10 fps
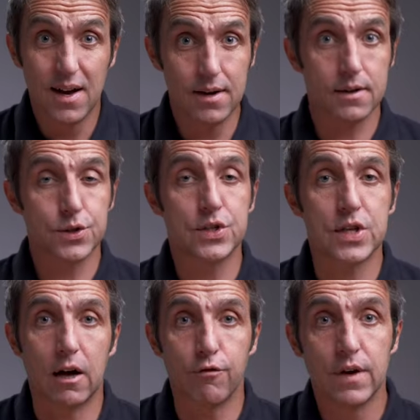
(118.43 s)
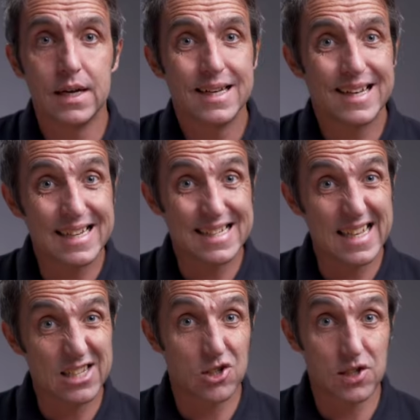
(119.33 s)
and ask yourself, is
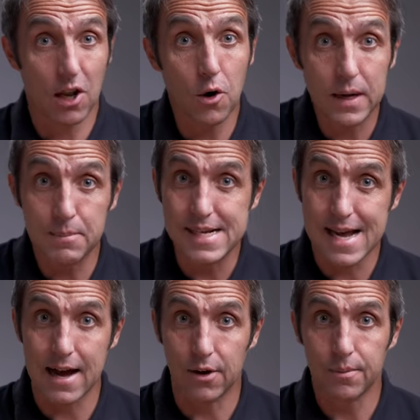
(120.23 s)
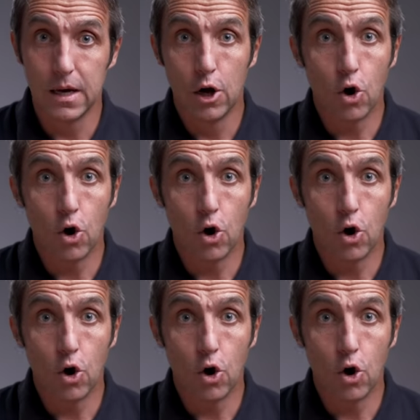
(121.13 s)
this slowing me down?